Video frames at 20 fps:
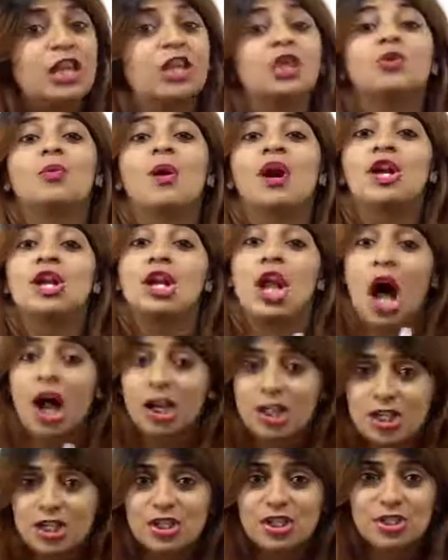You are
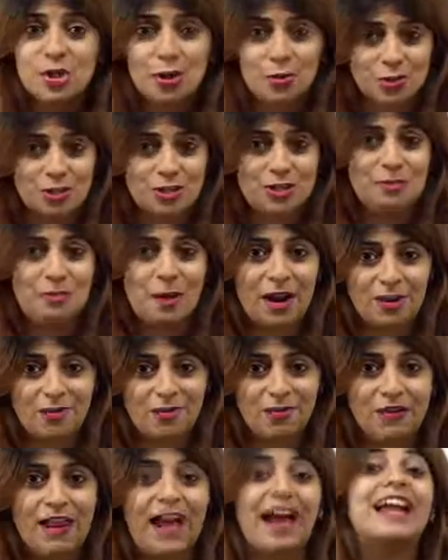not a social
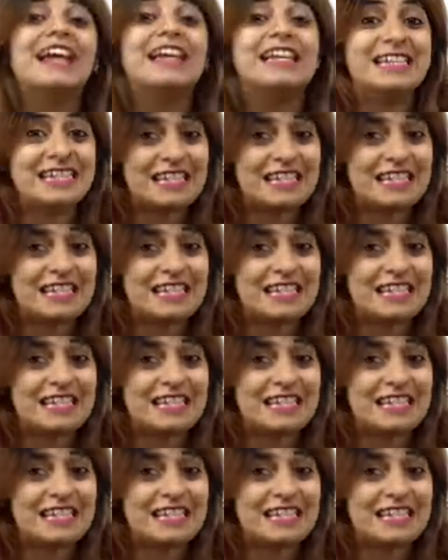butterfly,